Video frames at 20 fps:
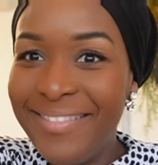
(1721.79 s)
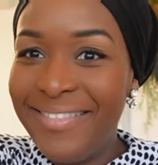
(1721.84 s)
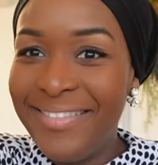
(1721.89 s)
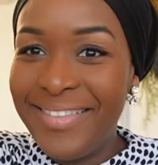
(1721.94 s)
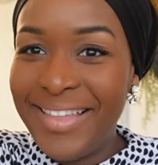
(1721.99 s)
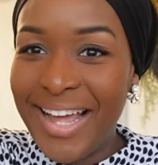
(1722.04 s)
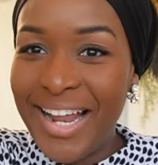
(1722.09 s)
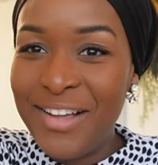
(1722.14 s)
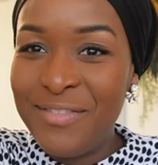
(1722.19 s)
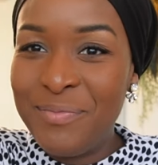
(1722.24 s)

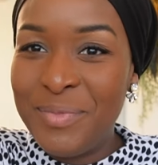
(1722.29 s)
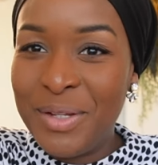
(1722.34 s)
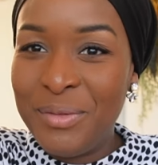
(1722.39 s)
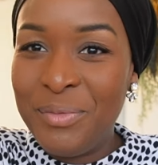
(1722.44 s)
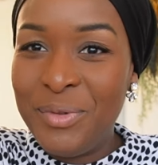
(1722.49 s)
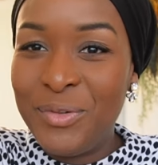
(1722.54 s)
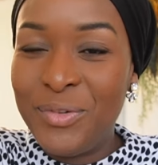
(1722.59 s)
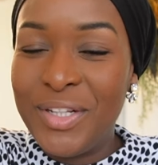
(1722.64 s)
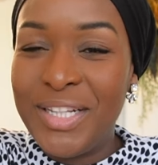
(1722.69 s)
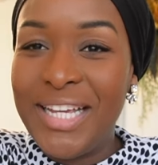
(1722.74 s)
that have made
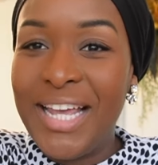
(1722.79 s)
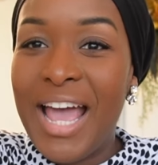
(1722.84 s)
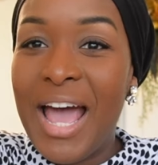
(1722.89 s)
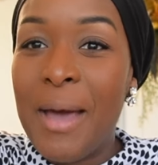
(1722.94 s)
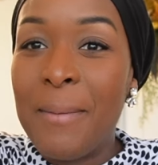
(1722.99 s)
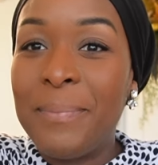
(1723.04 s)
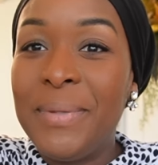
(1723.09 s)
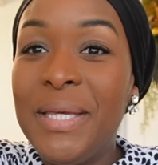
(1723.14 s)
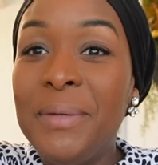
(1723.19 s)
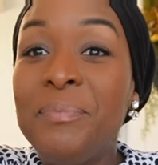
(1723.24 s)
me really
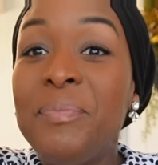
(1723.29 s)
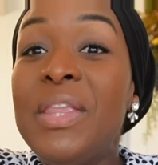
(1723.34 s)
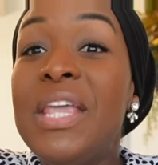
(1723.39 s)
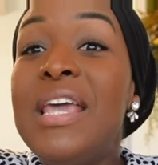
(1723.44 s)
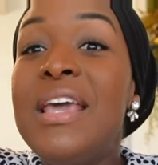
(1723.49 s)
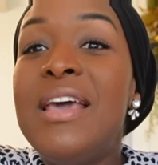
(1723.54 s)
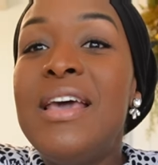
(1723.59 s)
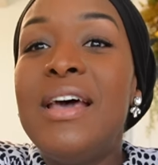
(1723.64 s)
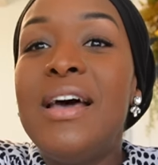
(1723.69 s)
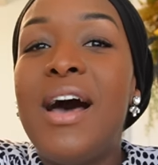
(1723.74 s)
happy.
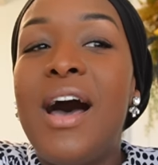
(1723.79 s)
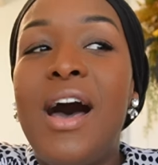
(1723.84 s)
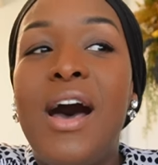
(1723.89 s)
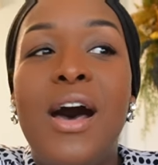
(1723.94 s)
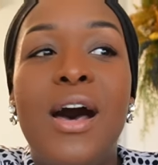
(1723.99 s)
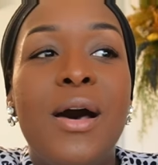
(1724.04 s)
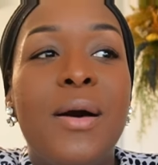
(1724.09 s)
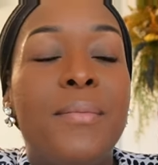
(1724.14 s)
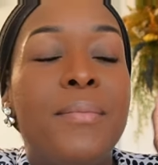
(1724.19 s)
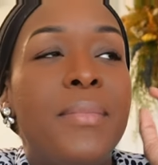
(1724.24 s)

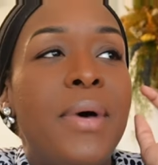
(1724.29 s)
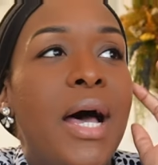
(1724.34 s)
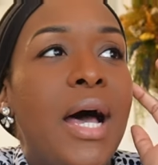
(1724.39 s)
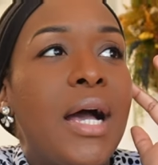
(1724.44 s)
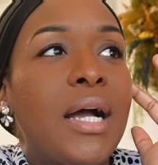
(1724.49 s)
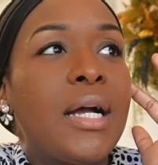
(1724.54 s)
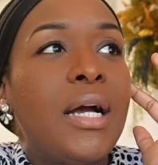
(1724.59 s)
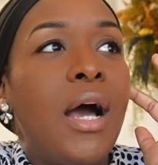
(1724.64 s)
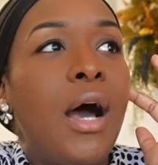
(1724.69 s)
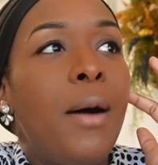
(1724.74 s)

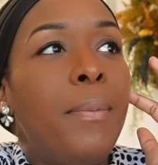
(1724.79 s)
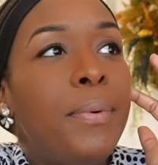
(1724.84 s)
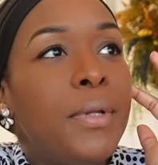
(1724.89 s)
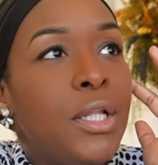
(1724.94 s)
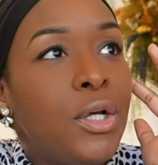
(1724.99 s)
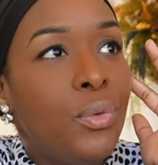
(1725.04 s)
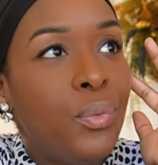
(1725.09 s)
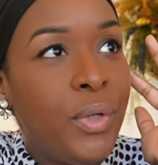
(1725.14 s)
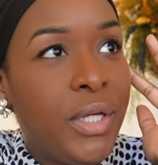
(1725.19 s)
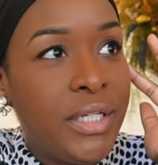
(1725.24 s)
A couple
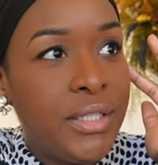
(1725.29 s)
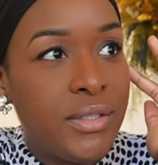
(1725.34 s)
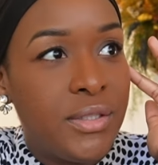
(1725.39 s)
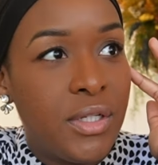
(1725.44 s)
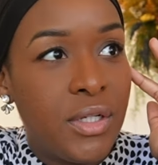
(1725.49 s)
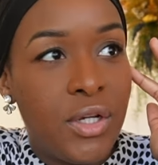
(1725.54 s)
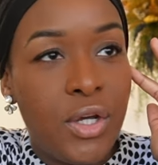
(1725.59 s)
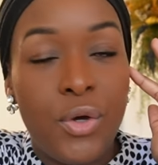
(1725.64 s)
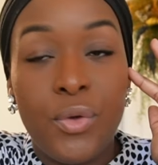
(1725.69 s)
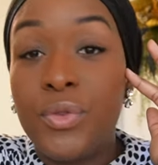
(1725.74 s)
of weeks
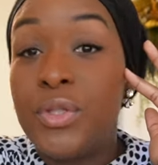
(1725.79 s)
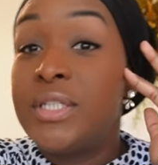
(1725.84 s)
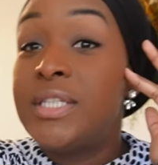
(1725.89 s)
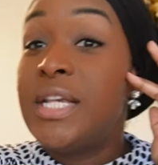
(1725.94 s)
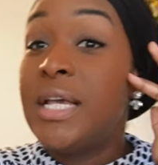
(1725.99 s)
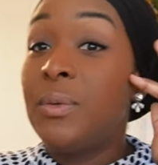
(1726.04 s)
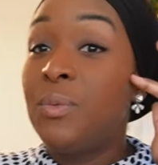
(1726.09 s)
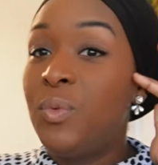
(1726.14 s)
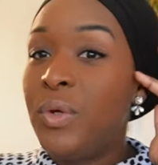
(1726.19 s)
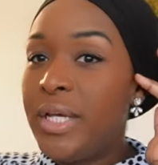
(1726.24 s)
ago, the
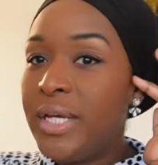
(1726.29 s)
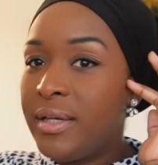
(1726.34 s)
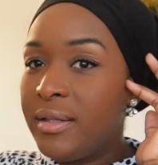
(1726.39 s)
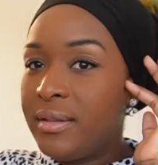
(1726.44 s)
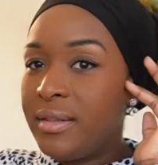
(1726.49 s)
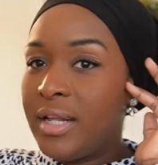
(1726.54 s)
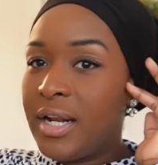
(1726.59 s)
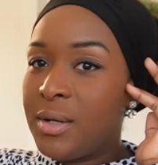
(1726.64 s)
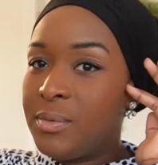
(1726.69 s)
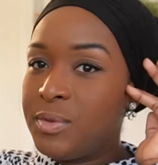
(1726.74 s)
same week
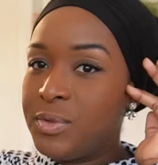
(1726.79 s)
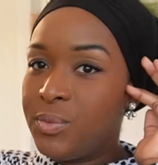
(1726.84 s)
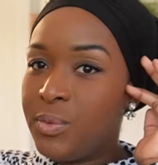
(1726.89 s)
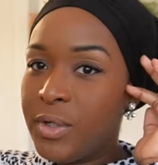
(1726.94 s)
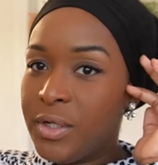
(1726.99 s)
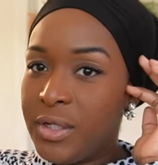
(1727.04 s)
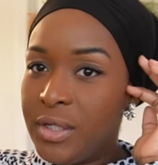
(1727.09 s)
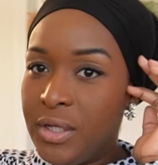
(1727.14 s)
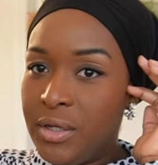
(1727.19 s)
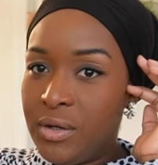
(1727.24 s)
that I was
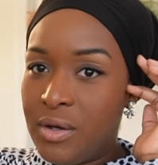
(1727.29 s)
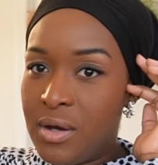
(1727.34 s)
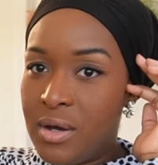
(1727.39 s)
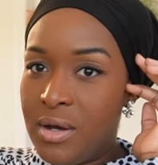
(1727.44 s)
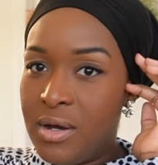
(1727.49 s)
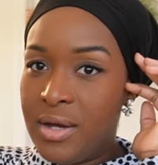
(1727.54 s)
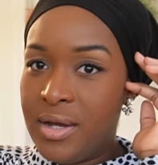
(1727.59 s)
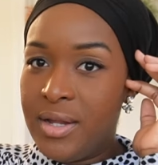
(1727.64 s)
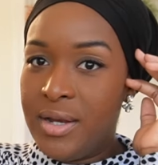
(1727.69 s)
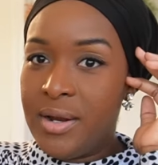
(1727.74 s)
working
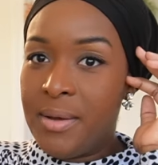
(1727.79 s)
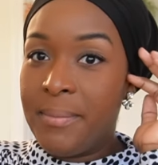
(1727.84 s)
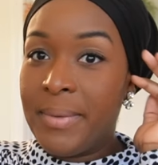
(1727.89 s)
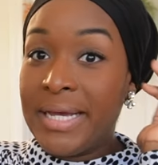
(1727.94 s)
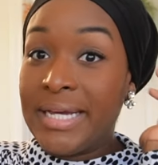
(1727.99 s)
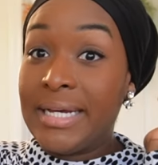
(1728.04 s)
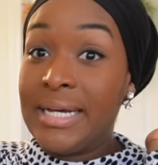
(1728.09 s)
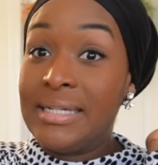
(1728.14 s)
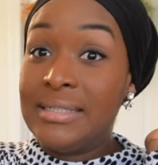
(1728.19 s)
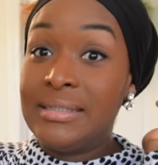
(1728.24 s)
on my
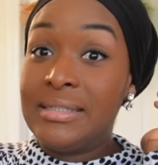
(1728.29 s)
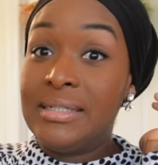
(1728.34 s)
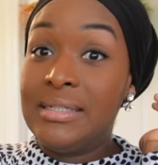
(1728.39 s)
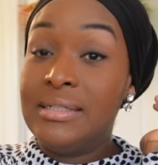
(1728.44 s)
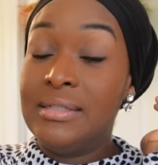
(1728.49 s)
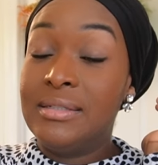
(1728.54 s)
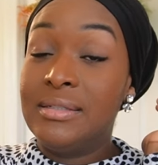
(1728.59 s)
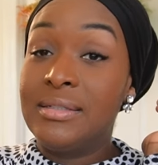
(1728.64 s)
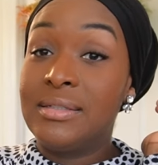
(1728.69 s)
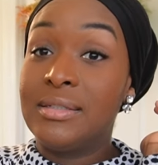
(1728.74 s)

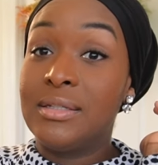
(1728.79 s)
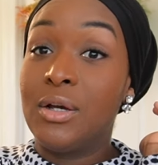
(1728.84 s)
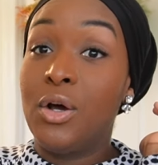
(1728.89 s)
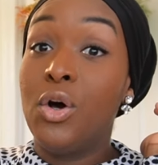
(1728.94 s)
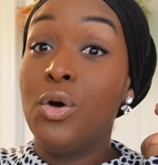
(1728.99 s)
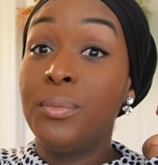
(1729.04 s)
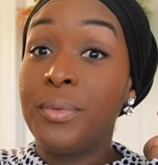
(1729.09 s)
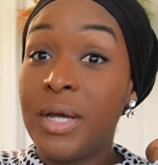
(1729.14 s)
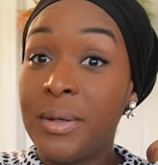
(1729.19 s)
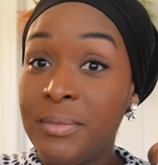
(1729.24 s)
cousin's
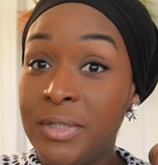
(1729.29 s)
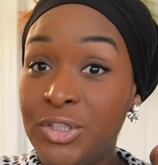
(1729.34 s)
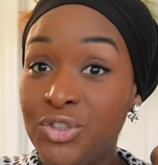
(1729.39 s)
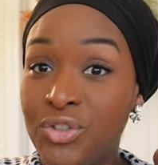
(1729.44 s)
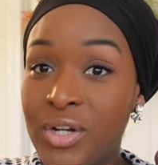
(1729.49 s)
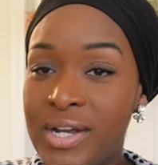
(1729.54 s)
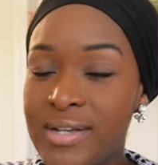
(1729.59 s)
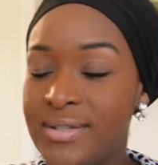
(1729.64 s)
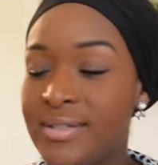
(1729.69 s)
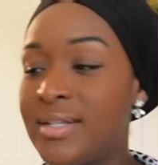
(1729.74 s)
homecoming
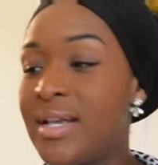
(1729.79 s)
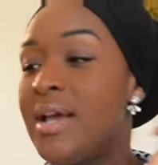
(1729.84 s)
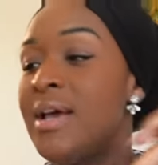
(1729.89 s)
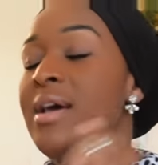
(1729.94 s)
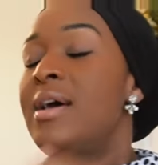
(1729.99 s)
dress,